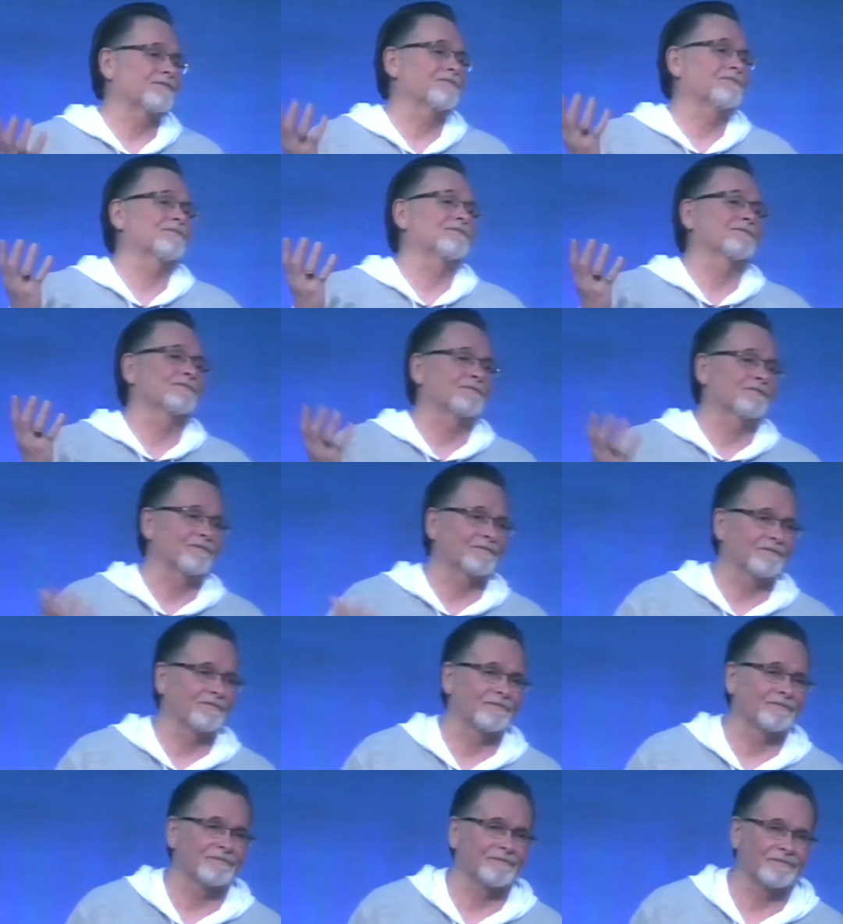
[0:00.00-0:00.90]

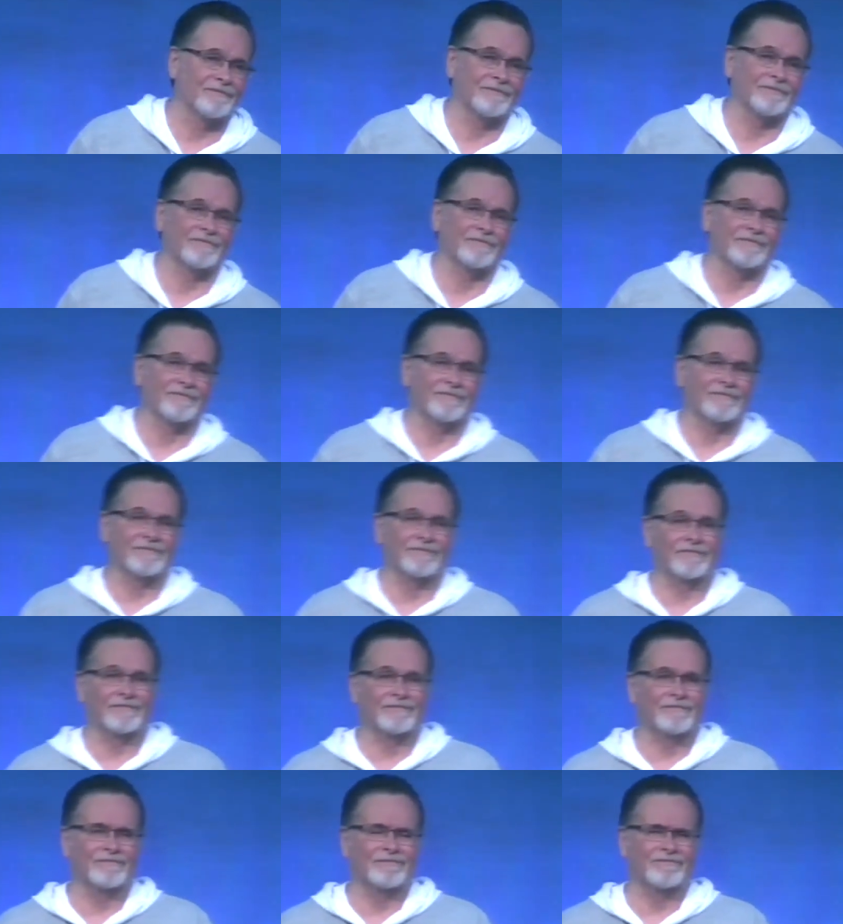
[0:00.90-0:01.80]

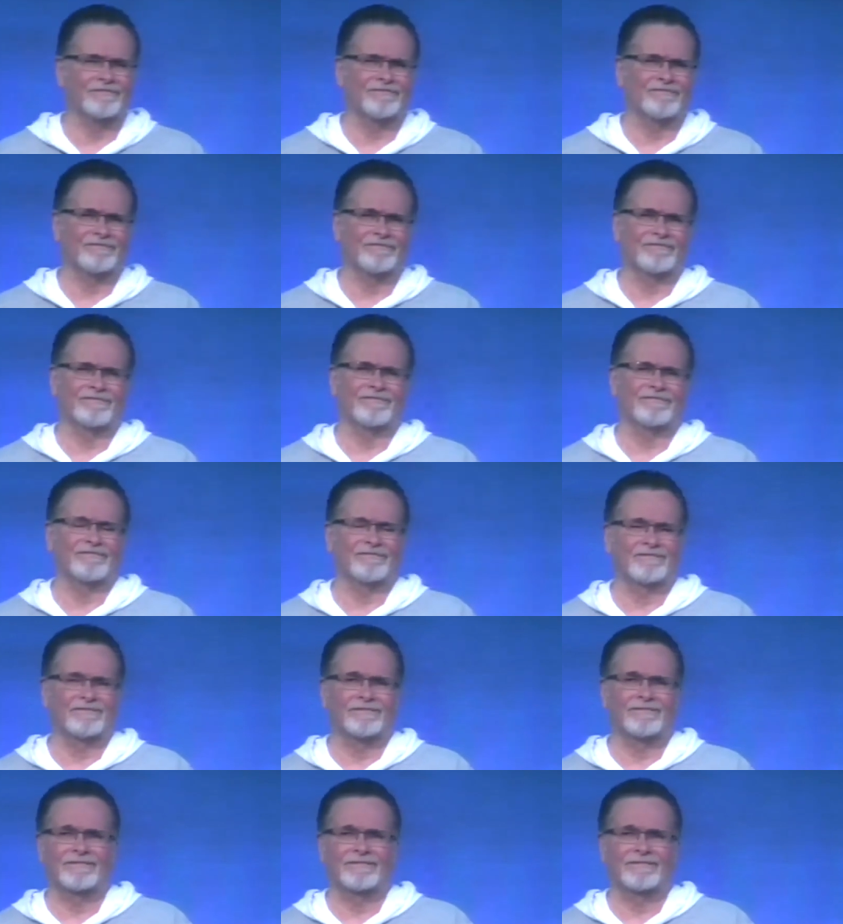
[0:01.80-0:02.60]
(no one is talking)